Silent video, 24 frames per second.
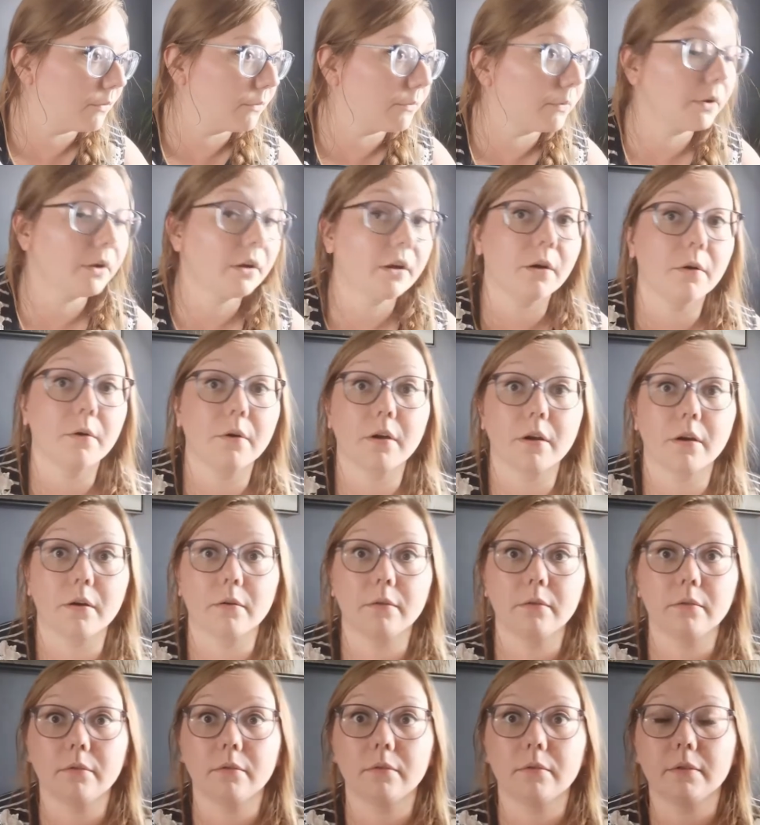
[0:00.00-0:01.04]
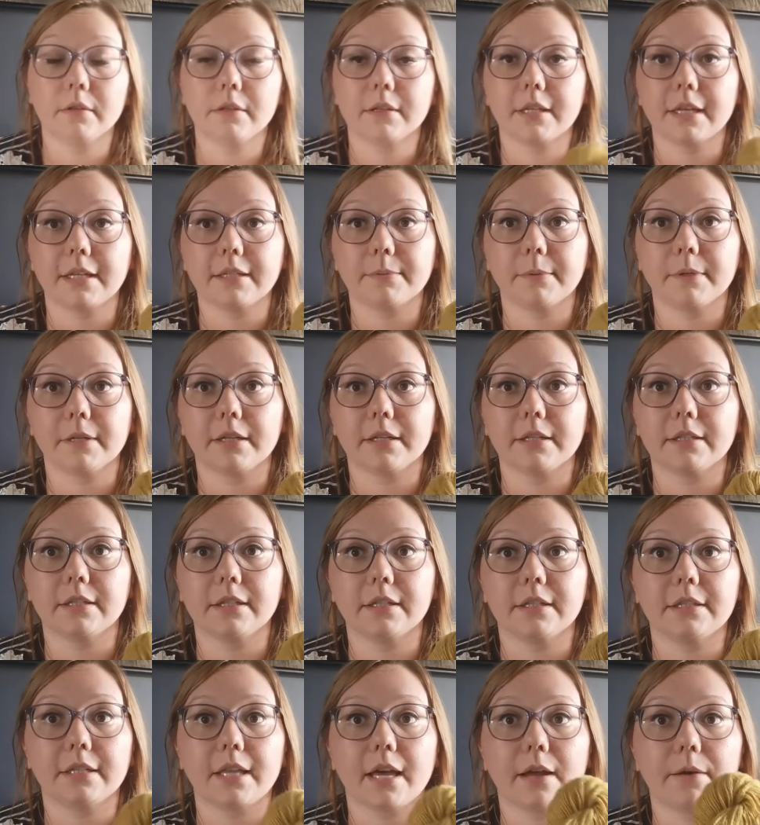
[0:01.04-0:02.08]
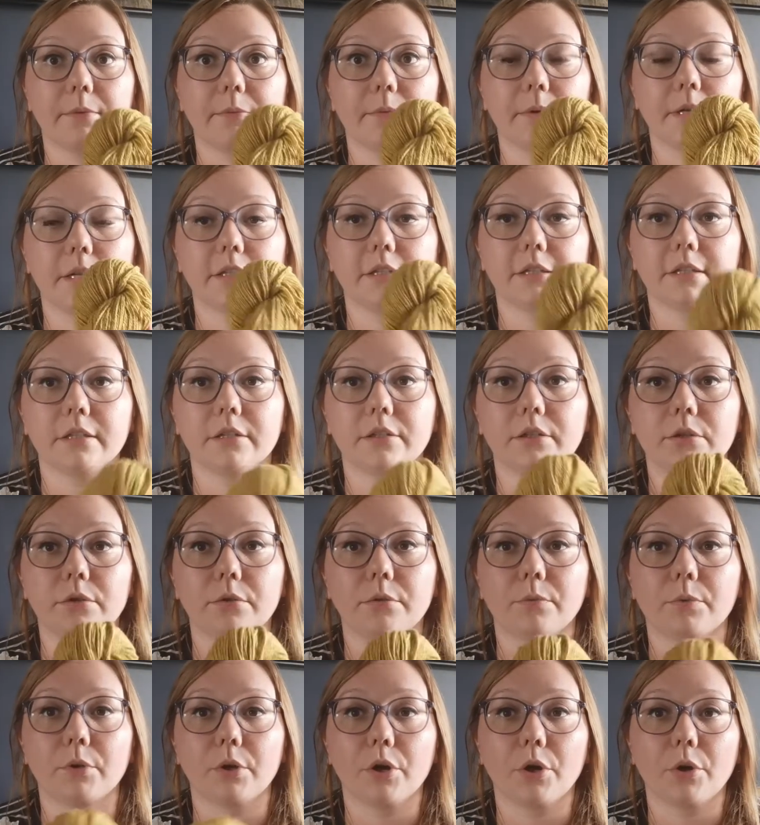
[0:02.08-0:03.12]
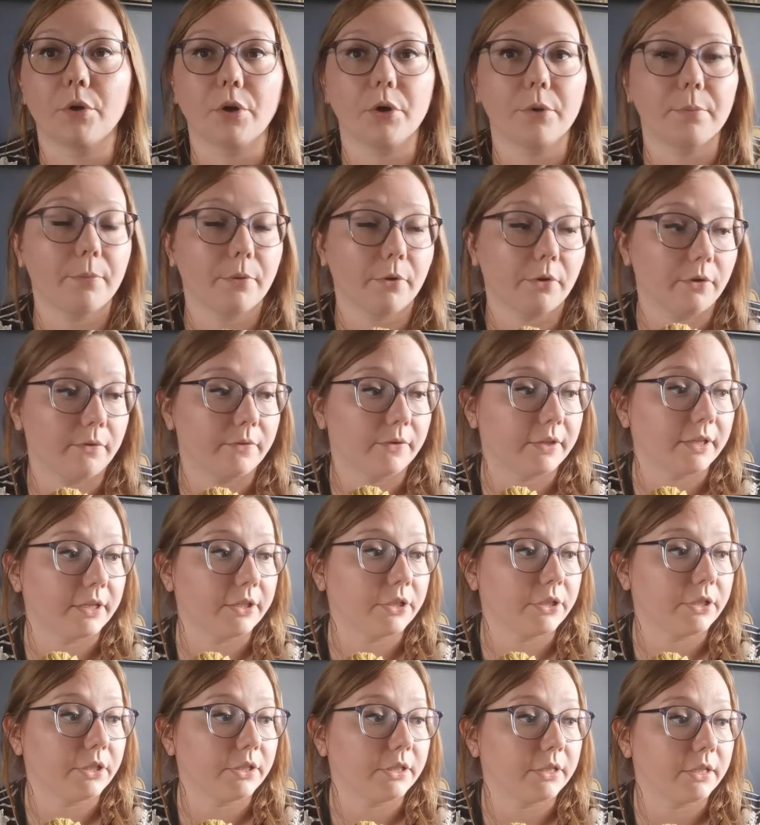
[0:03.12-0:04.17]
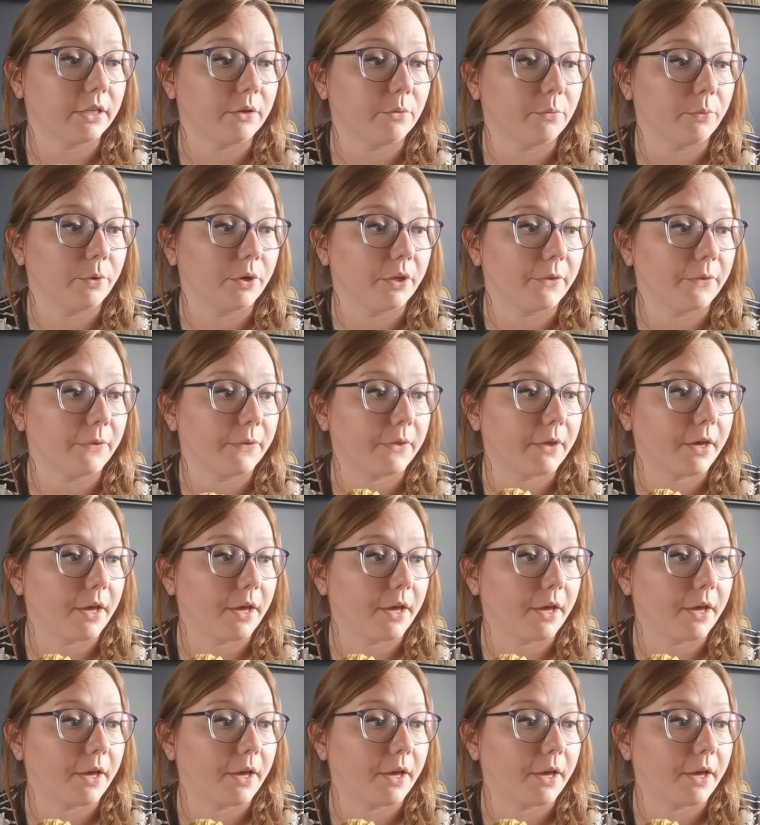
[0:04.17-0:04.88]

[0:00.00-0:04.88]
Rococo. That's what it is. It's the new Rococo pullover that she did with